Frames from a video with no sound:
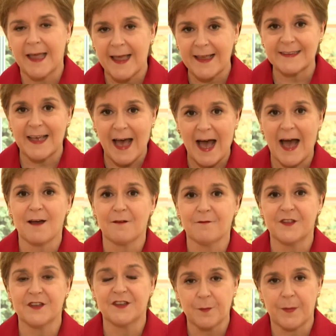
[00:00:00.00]
Let's
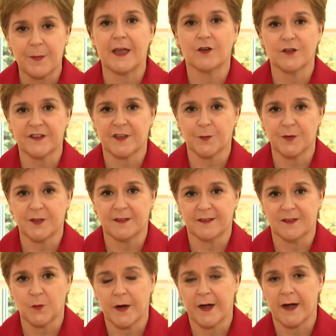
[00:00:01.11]
have the debate on
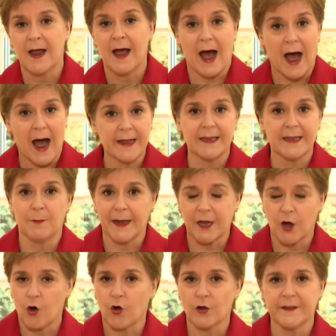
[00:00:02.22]
substance, where I and my
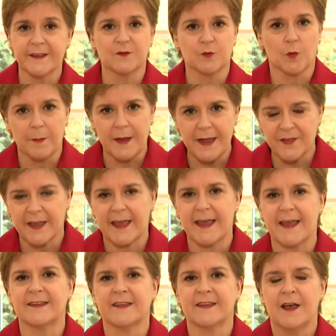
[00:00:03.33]
colleagues will make the
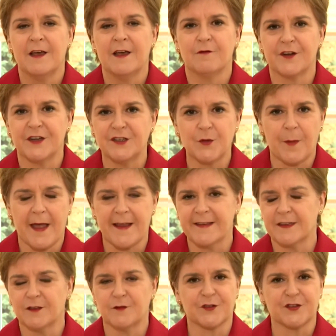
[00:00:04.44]
case for
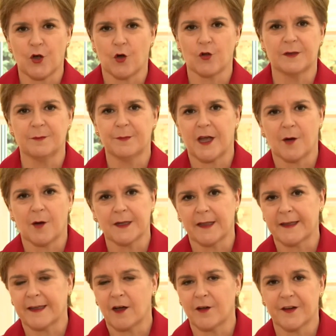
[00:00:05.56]
independence, for Scotland becoming
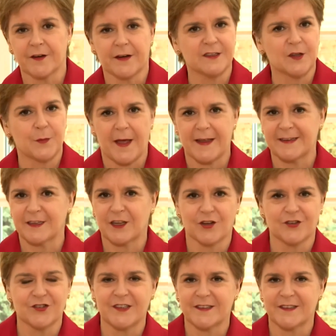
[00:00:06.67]
like other independent
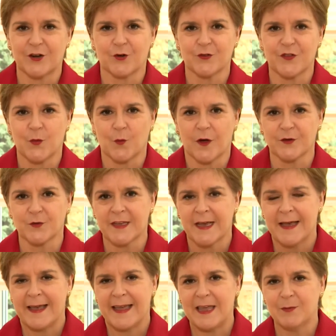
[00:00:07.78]
countries across the world,
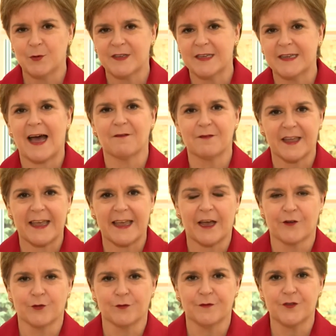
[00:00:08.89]
able to navigate
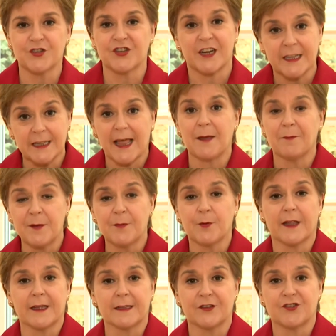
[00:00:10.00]
our own future, and let
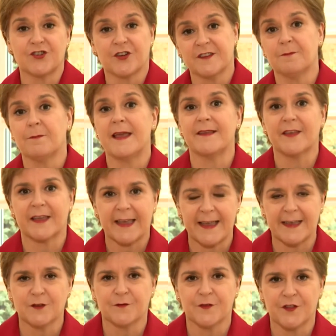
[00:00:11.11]
people like Liz Truss make the
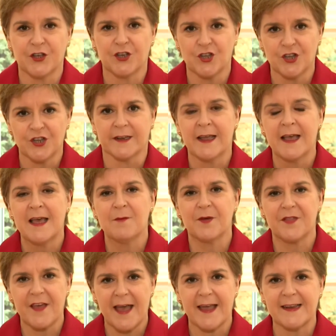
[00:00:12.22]
case for the union.
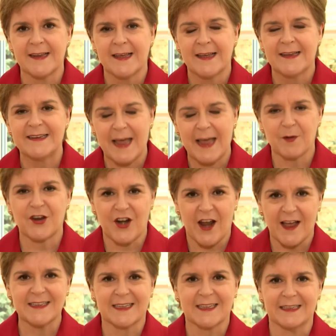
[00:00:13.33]
But then,
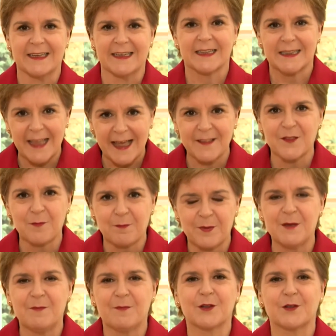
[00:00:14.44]
democratically, let the
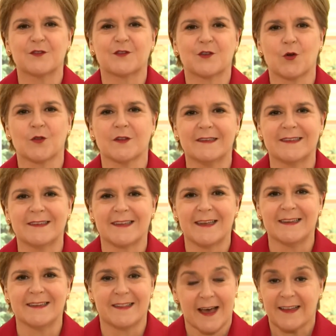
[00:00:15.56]
people of Scotland
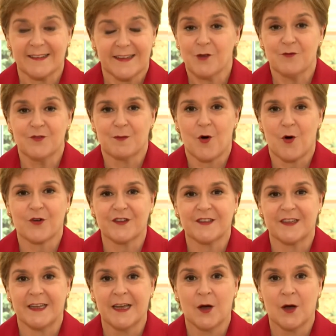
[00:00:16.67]
decide. That's how
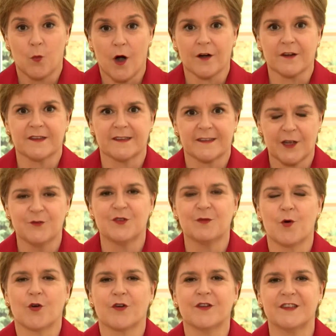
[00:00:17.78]
democracy works. It's how
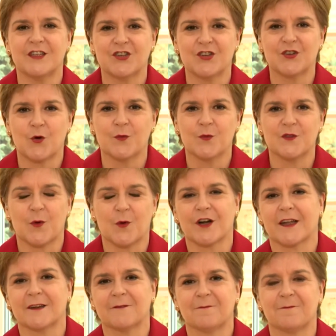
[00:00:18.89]
democracy should always
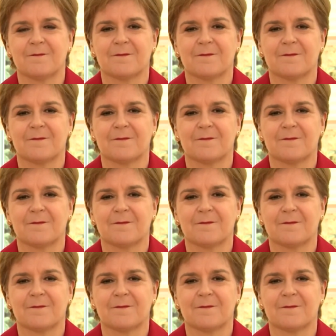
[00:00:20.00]
work.